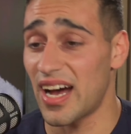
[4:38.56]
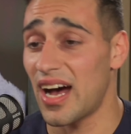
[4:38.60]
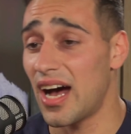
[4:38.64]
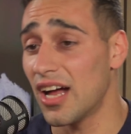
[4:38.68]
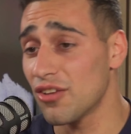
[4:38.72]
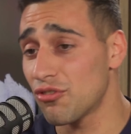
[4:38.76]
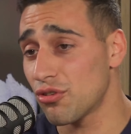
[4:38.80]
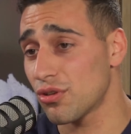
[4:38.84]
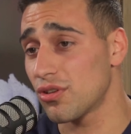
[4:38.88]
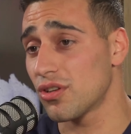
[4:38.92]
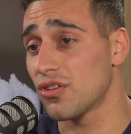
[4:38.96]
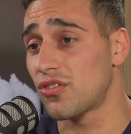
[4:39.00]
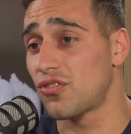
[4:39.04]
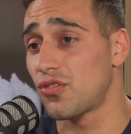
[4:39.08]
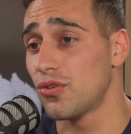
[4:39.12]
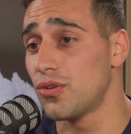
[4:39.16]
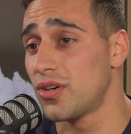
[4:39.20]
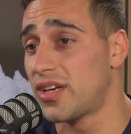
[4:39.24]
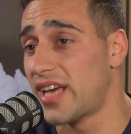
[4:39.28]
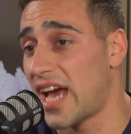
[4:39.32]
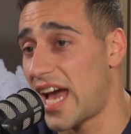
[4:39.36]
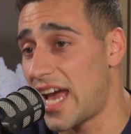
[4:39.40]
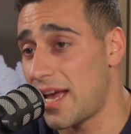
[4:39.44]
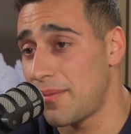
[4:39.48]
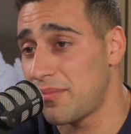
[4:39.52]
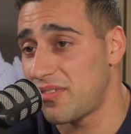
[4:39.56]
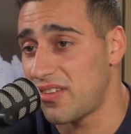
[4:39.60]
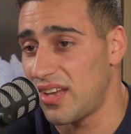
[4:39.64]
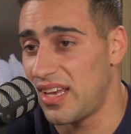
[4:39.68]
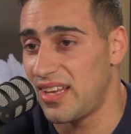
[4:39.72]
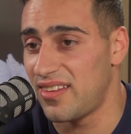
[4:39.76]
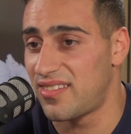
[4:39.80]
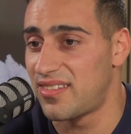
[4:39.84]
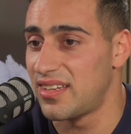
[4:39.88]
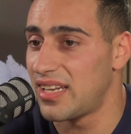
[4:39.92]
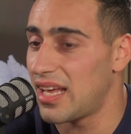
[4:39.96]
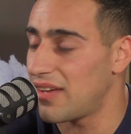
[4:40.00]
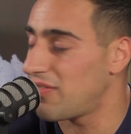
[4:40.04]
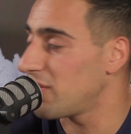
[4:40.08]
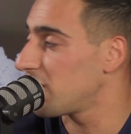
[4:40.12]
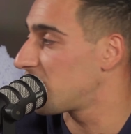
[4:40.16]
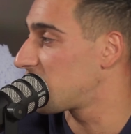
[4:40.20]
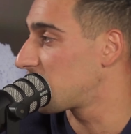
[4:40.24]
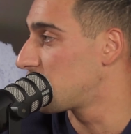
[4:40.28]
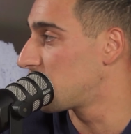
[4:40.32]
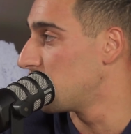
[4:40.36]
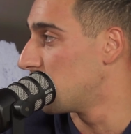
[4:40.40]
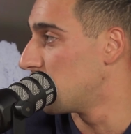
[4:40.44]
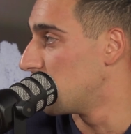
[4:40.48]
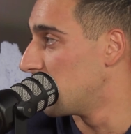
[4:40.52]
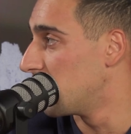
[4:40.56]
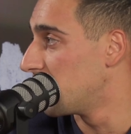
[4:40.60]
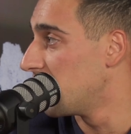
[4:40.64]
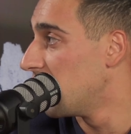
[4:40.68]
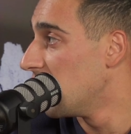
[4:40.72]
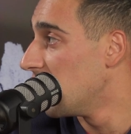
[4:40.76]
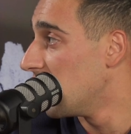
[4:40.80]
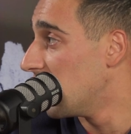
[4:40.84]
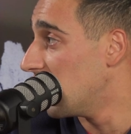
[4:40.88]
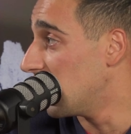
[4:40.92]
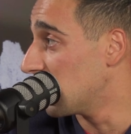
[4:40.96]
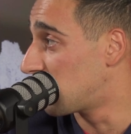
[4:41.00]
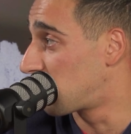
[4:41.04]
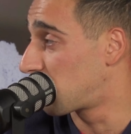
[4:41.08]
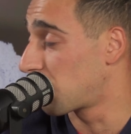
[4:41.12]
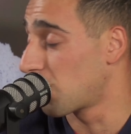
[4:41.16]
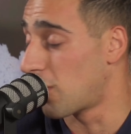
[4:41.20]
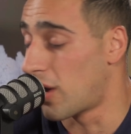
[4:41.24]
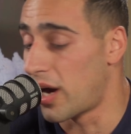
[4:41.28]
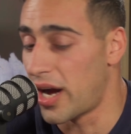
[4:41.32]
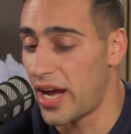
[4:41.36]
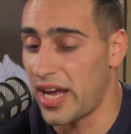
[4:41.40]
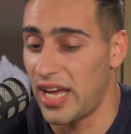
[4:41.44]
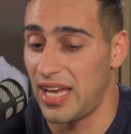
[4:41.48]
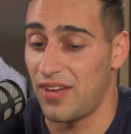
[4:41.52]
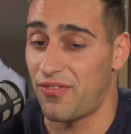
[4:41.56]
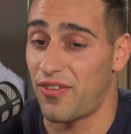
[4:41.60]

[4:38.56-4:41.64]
at 102 games. He's never scored a try.